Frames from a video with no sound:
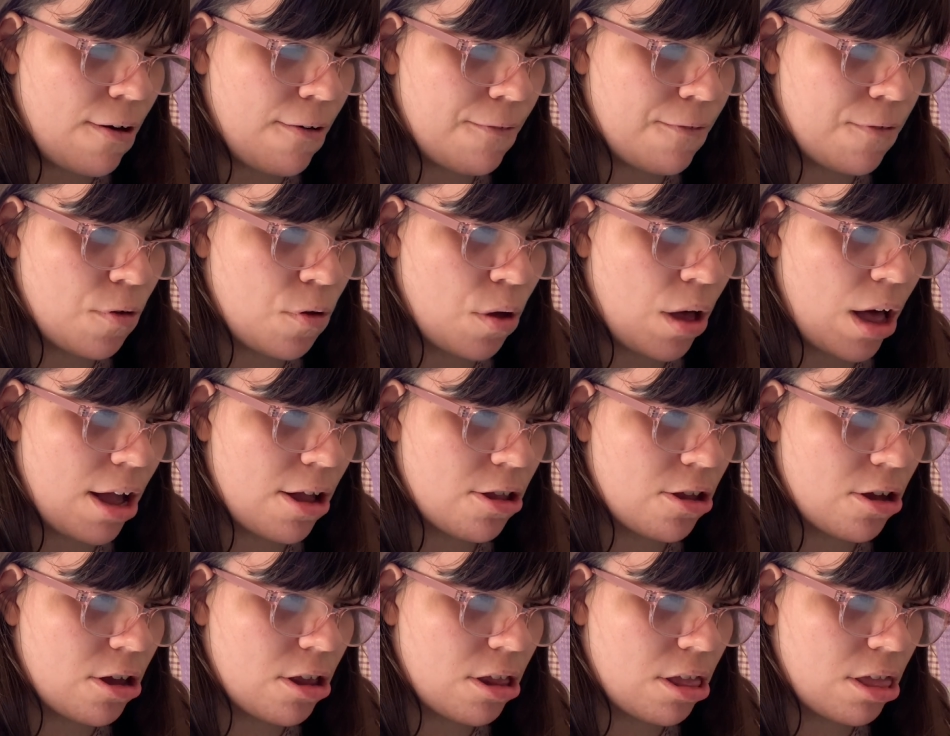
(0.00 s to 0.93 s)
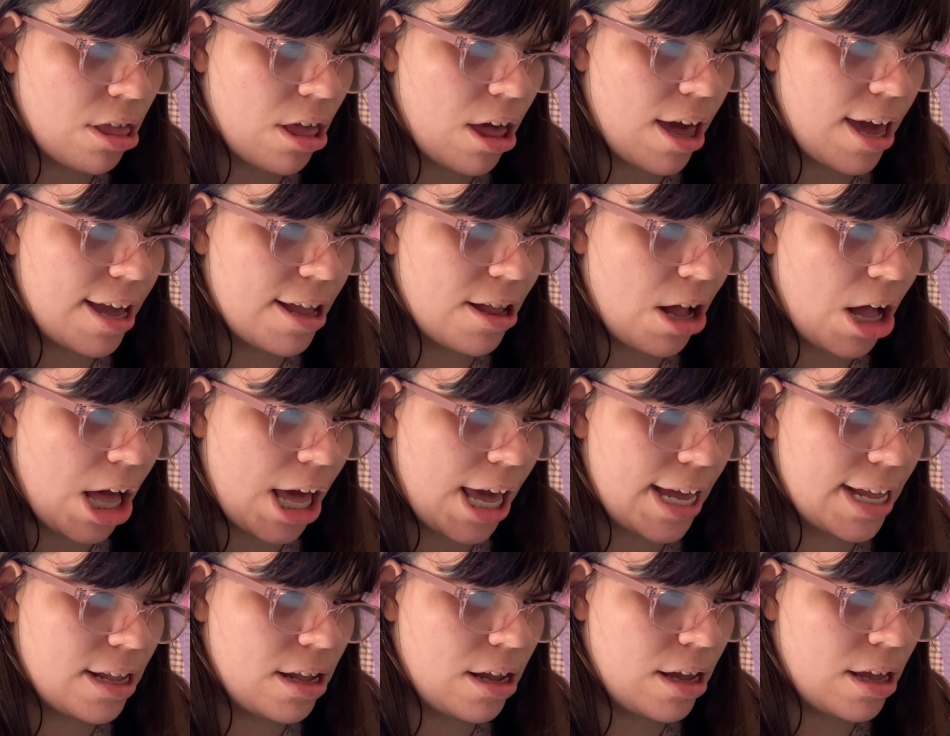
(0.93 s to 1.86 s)

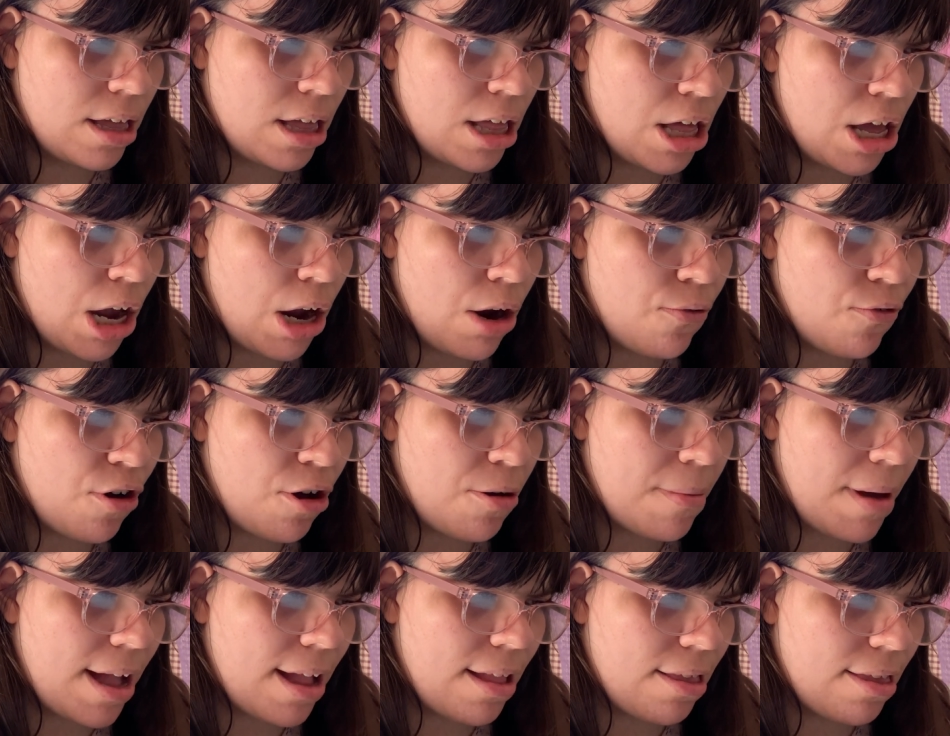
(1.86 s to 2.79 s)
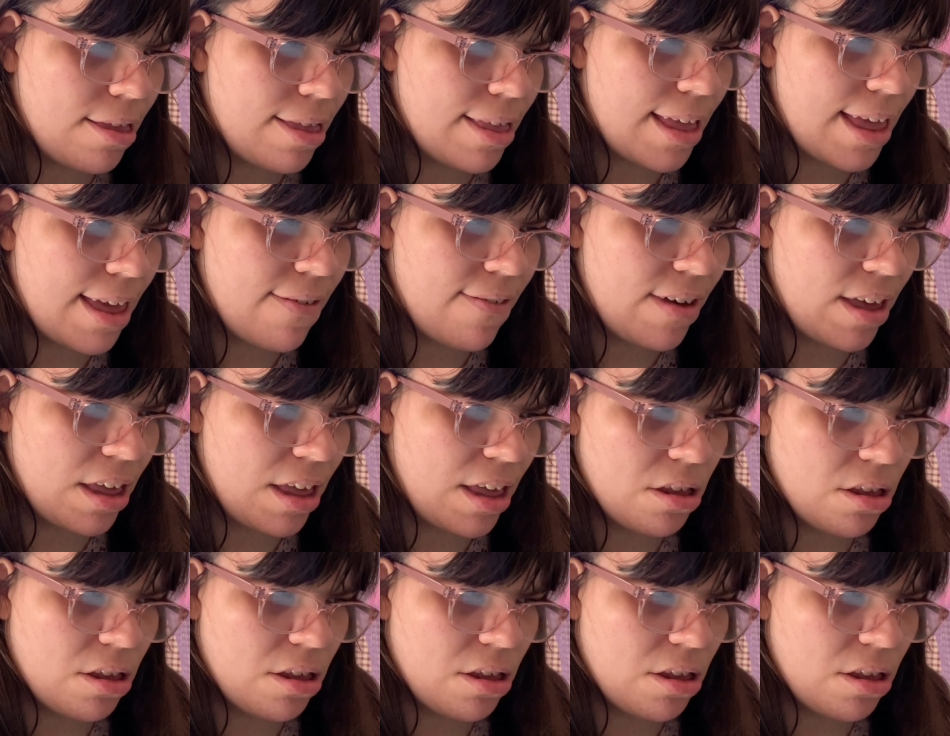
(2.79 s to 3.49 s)
439. Romance series.